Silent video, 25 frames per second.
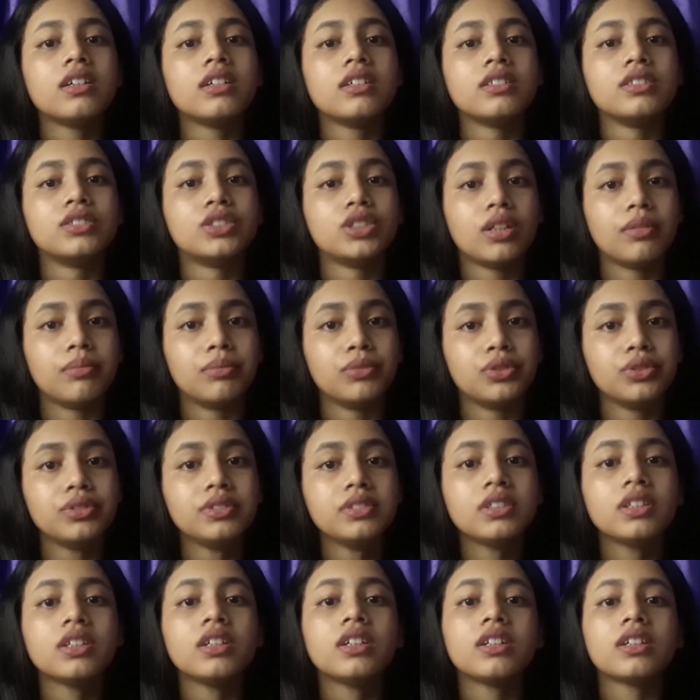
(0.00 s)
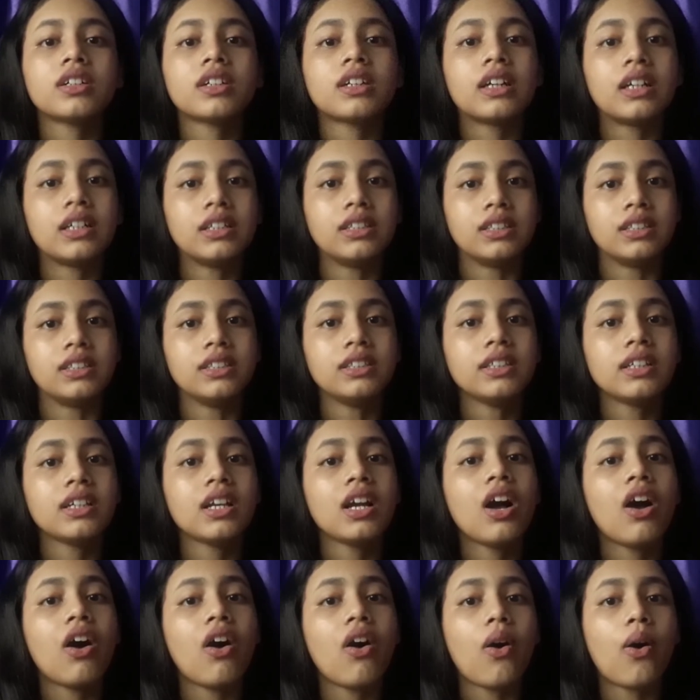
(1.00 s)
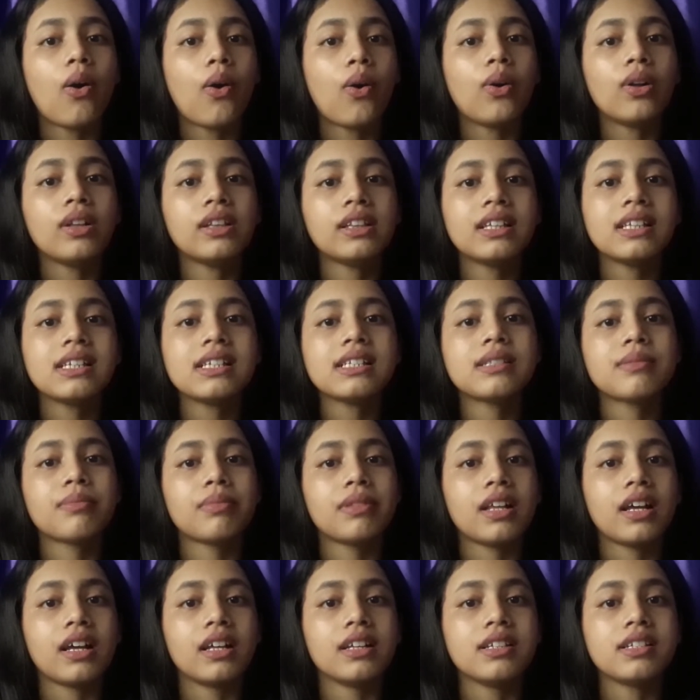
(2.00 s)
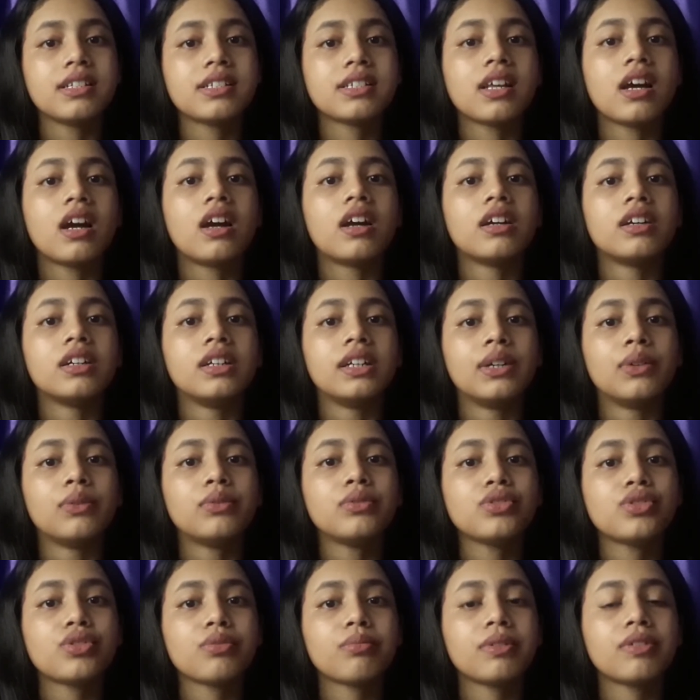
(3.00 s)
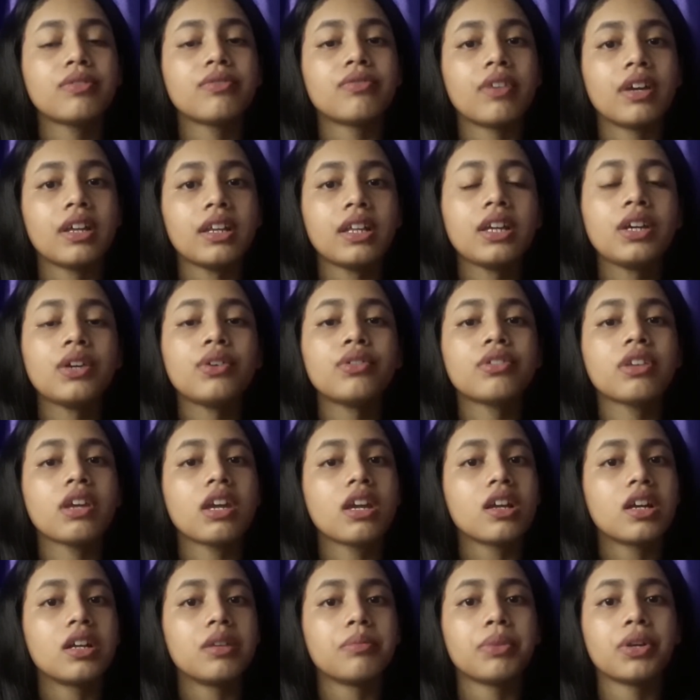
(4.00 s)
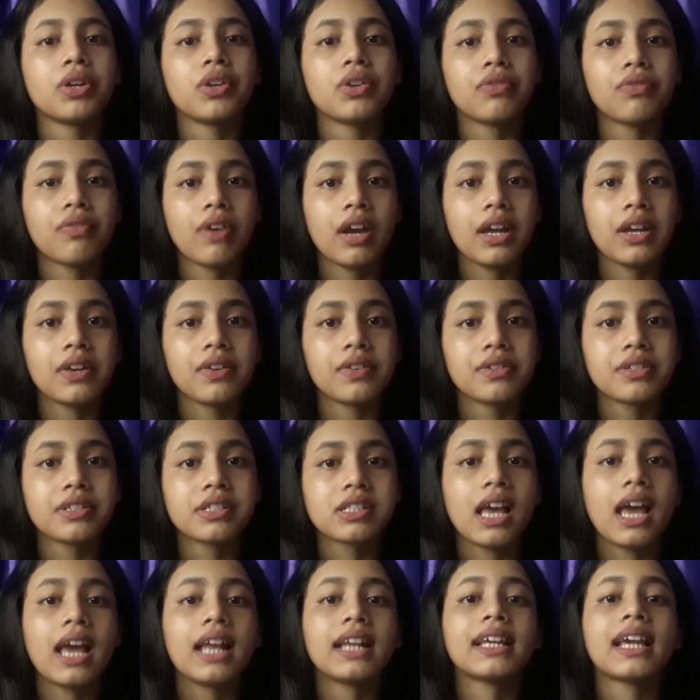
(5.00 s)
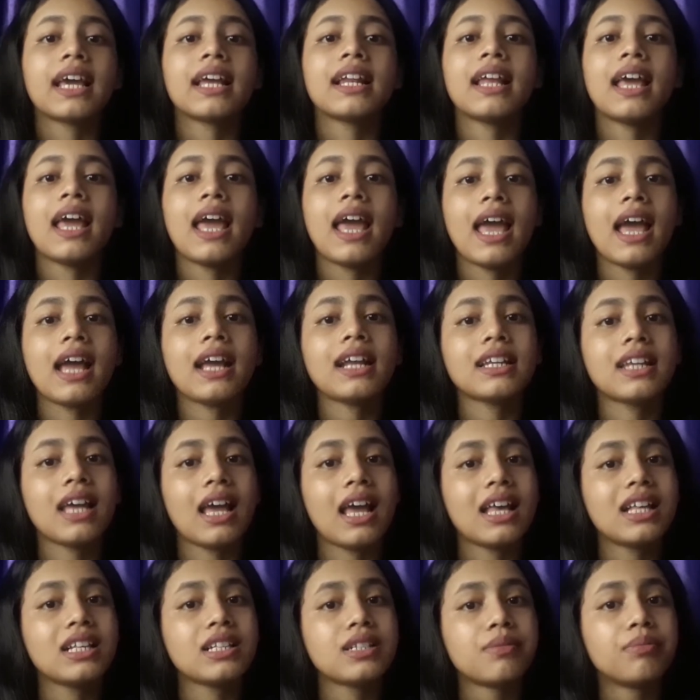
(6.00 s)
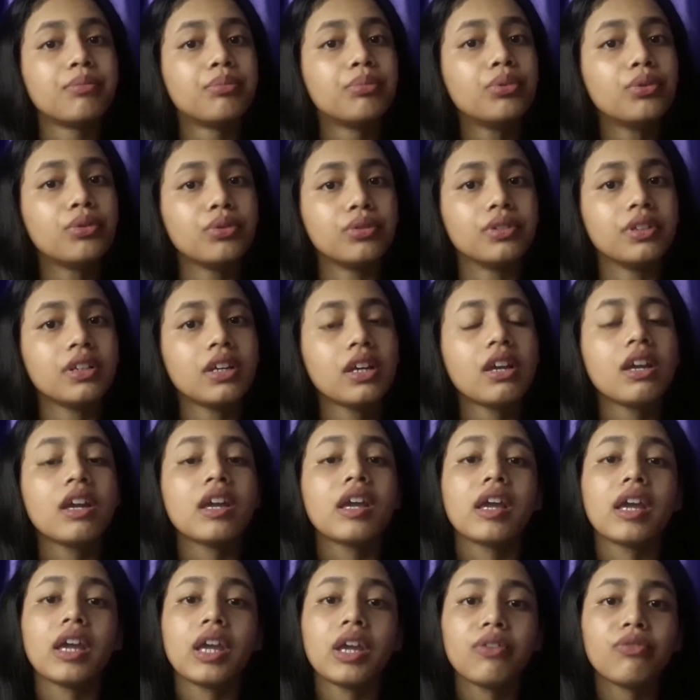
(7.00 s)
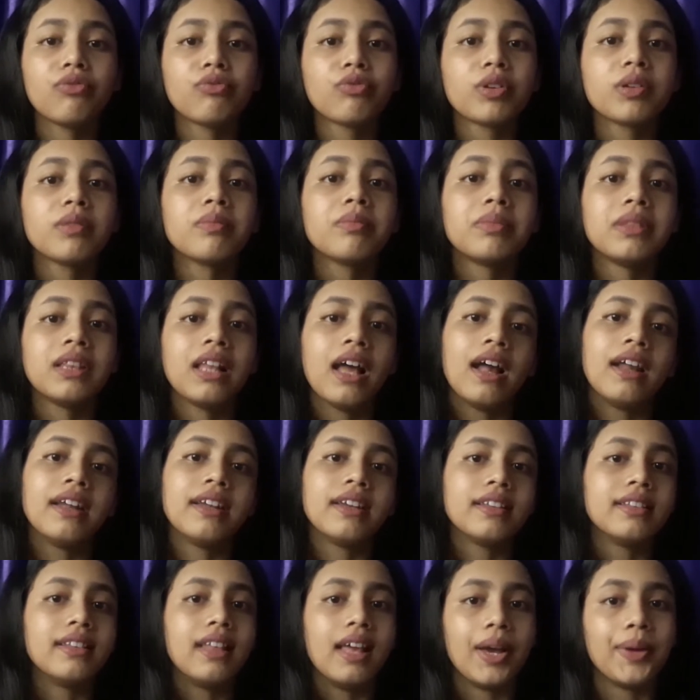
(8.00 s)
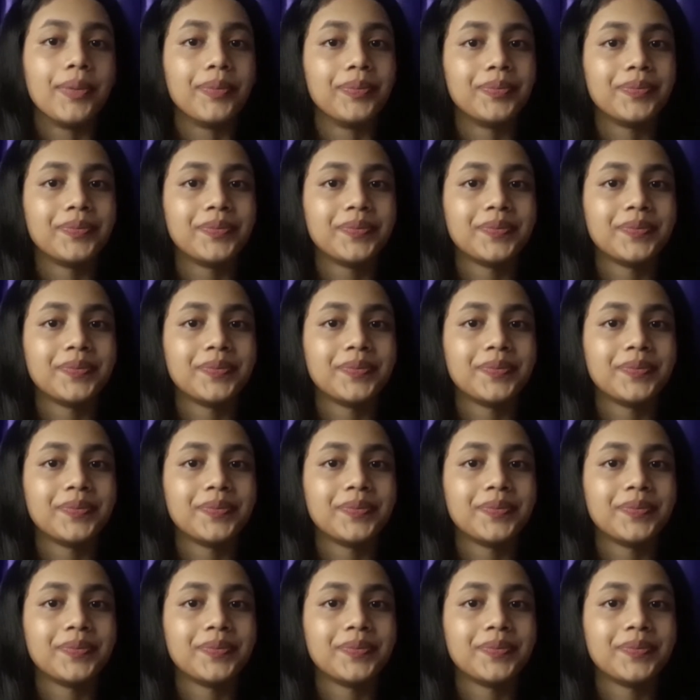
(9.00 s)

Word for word: jamun, curry, all these plants are known to be very good air purifiers and can act as boon if we plant them.